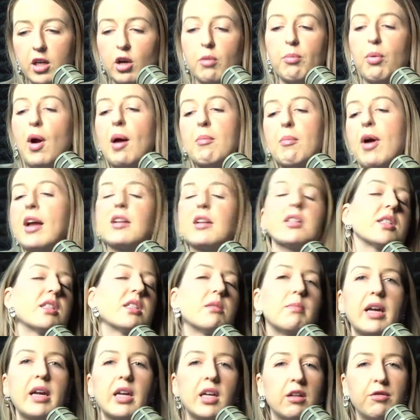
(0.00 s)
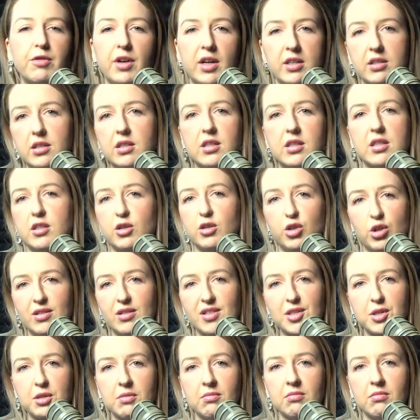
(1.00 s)
you know, practice at making faster
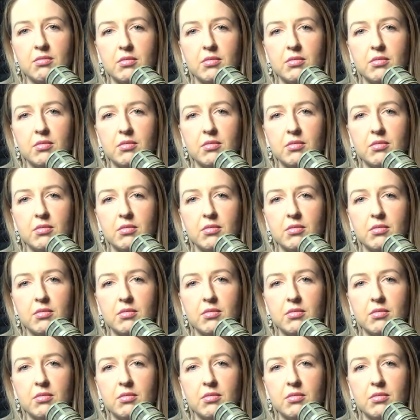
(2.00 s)
decisions.